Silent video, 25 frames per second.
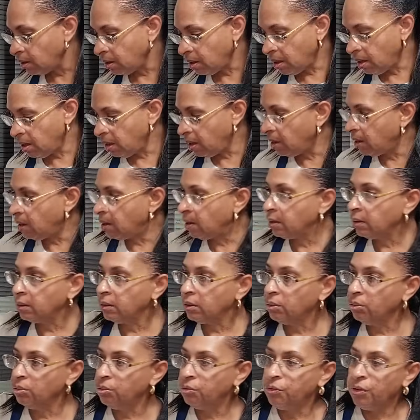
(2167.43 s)
add a
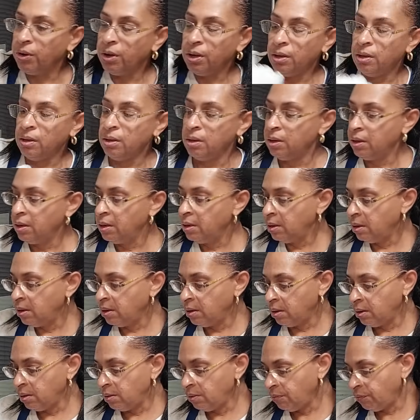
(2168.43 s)
loofah
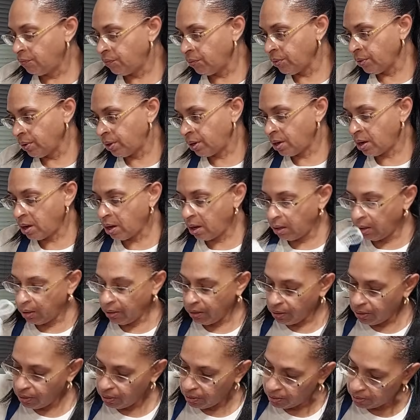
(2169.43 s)
for
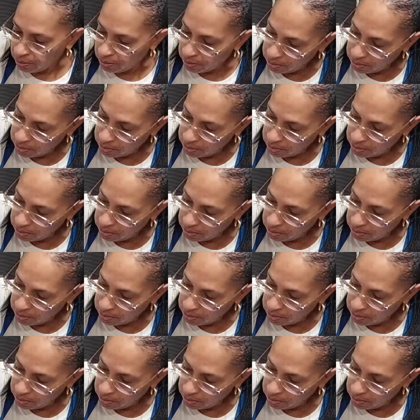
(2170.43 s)
color.